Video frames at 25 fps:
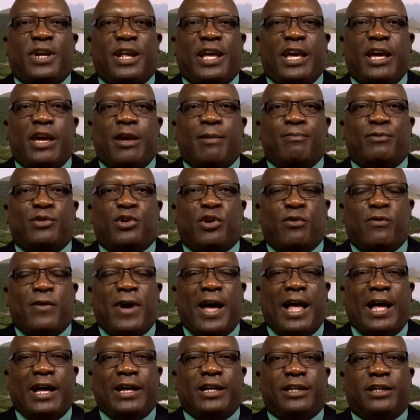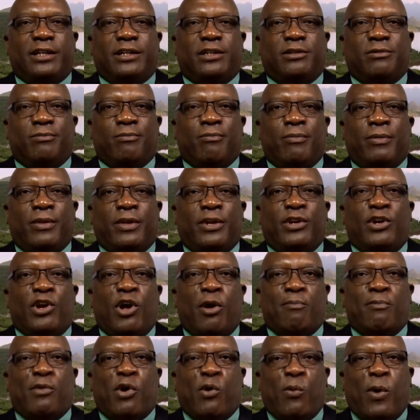aim to rank
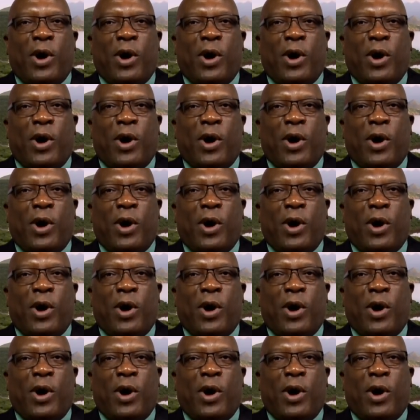number